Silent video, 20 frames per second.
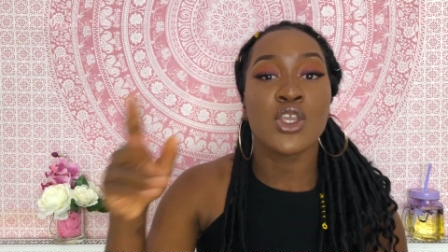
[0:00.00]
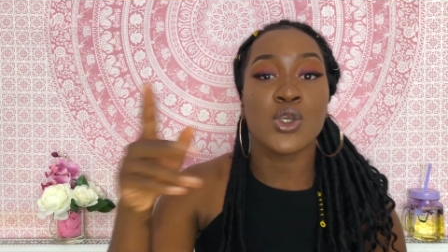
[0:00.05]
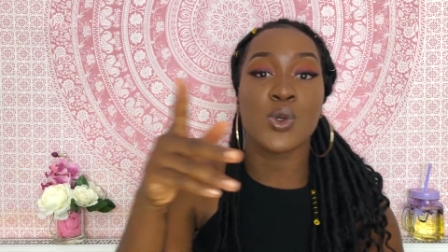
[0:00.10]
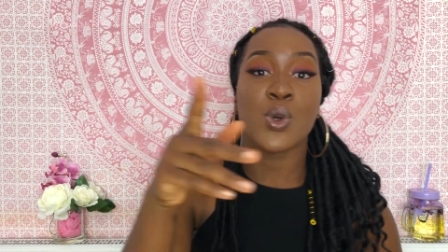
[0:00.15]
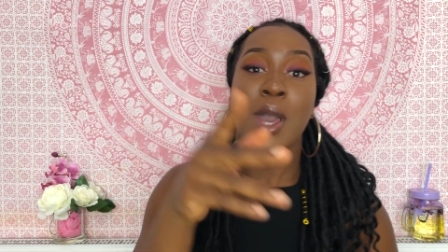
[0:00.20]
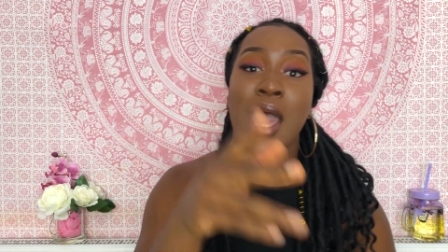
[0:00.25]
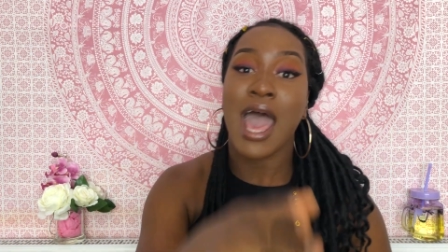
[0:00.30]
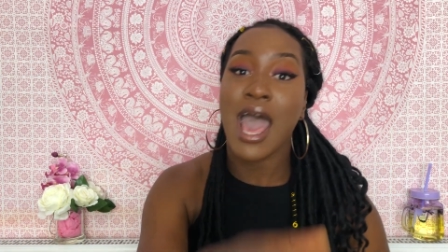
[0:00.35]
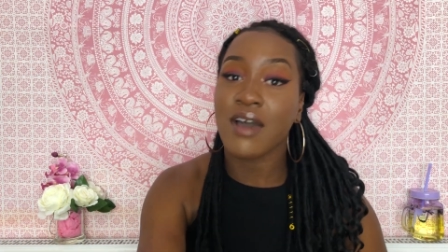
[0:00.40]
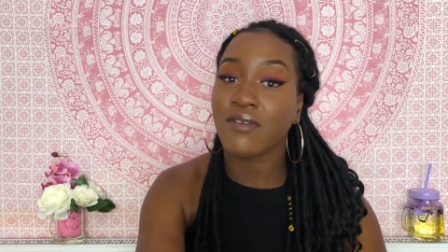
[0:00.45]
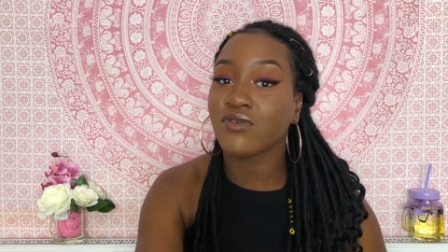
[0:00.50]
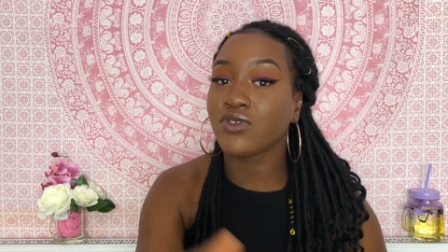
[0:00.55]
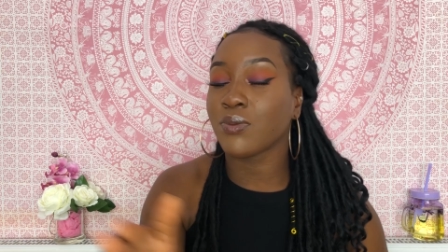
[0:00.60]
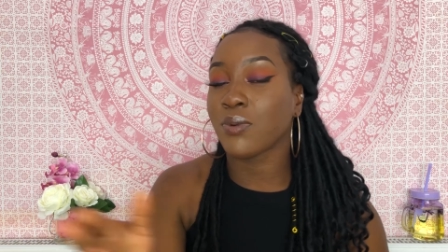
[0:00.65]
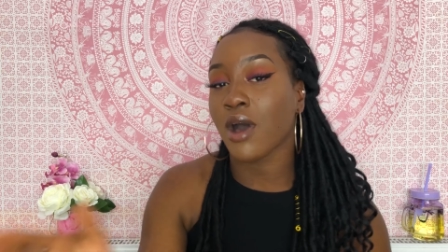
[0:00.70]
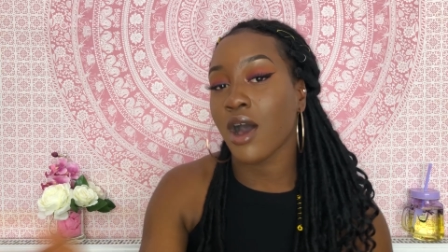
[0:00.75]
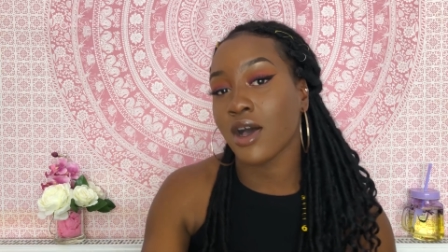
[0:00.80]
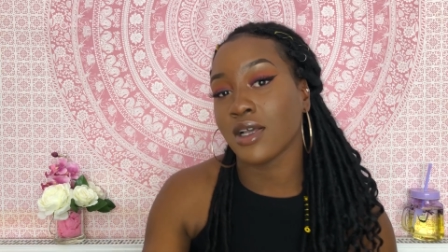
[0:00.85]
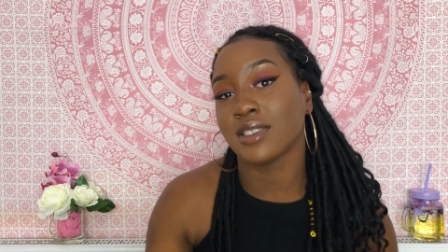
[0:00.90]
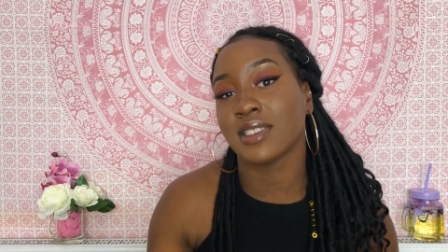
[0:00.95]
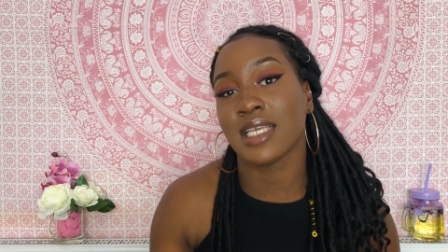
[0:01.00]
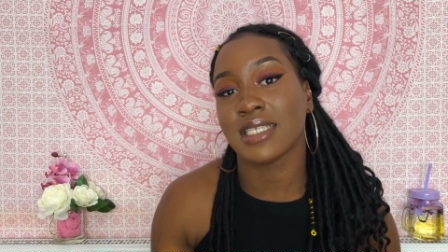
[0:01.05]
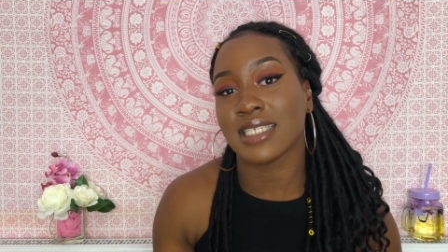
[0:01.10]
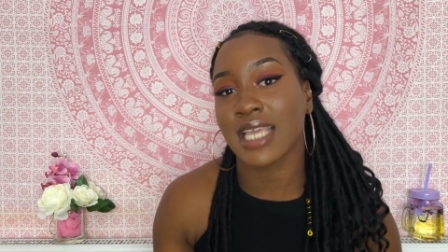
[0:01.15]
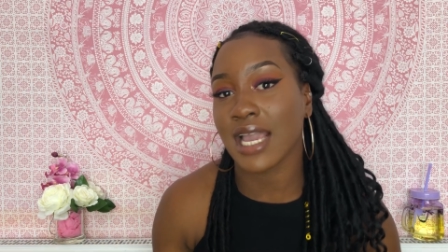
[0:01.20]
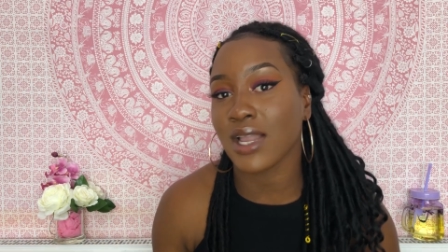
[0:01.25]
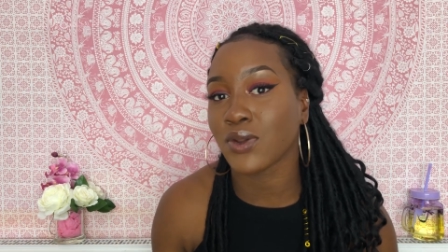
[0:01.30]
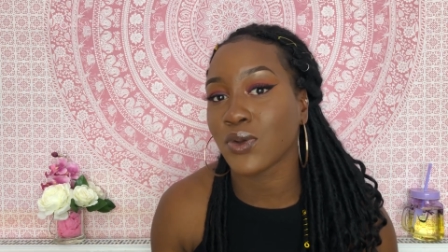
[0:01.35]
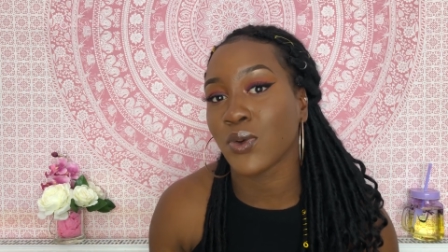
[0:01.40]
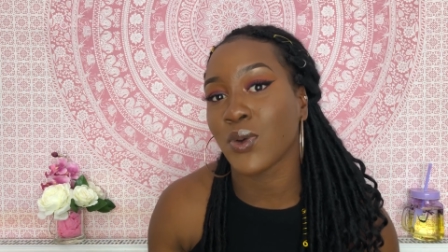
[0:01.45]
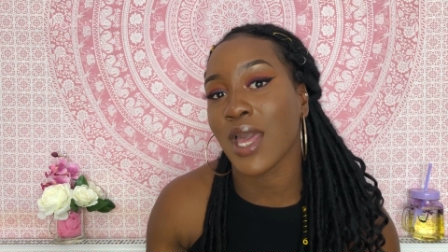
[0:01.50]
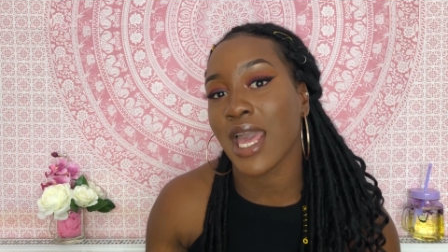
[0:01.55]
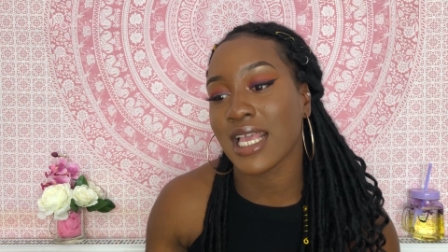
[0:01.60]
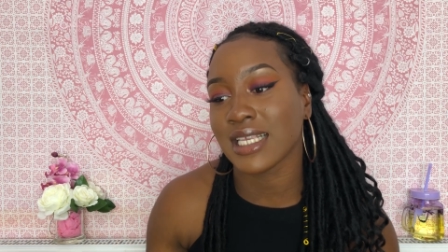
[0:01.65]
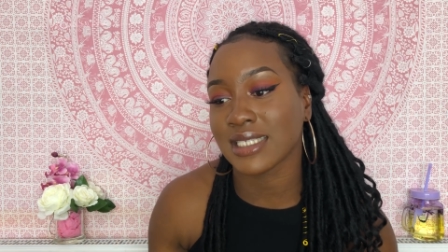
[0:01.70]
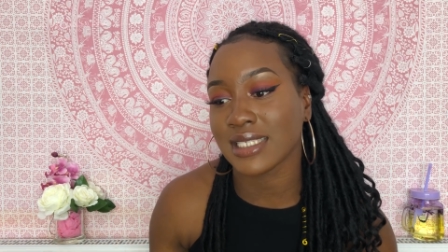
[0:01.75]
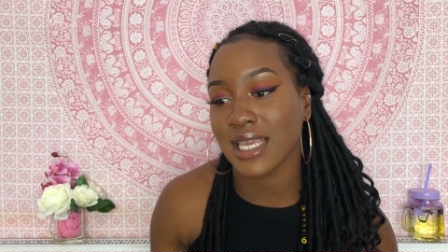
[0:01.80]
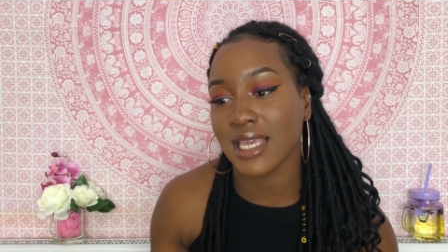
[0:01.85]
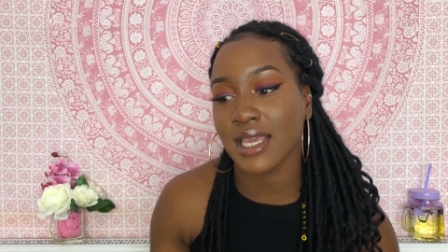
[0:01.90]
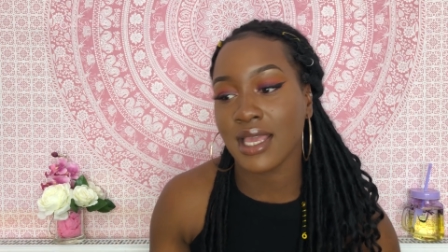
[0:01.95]
You have to pass the technical
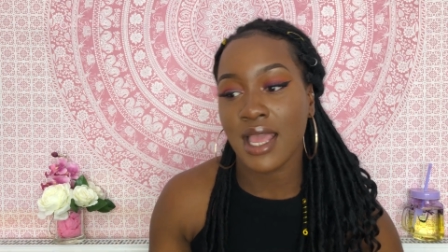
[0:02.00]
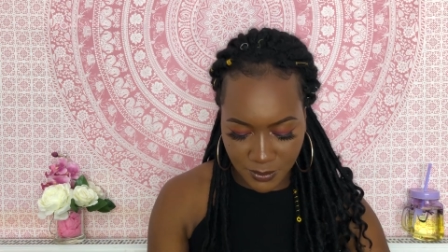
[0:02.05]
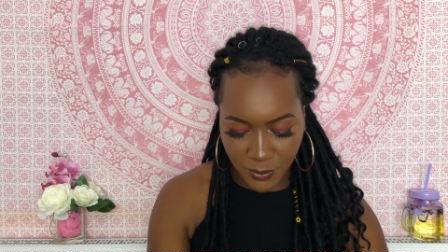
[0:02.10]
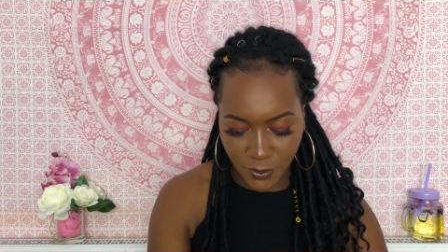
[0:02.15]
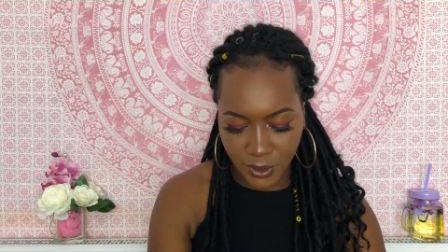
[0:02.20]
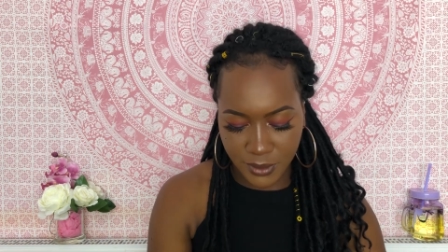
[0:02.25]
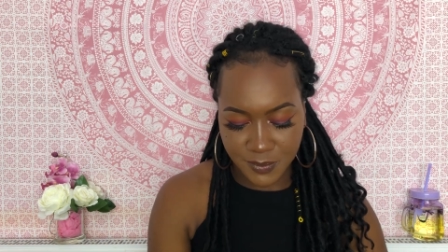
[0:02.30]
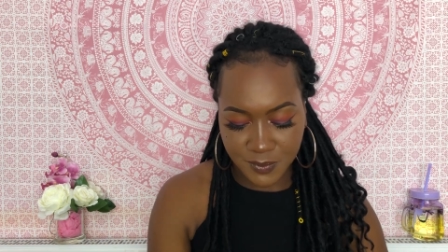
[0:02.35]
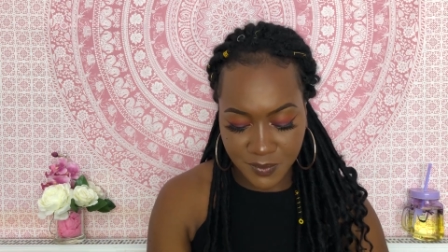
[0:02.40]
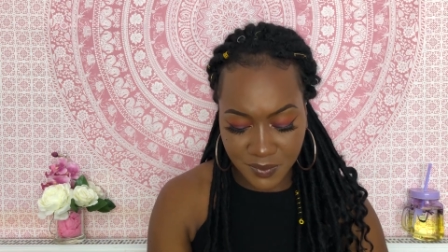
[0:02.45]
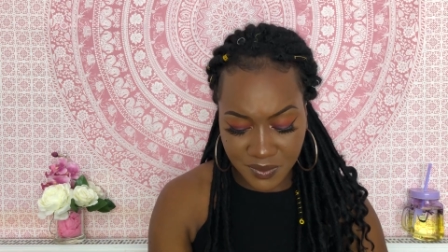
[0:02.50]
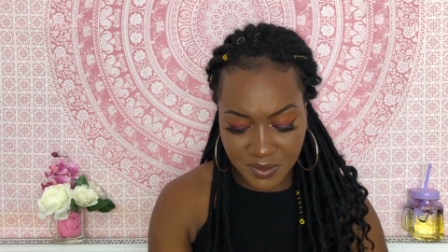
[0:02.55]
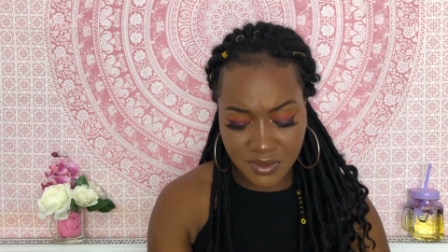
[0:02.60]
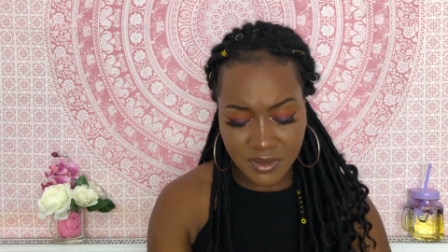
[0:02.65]
essay. At the point,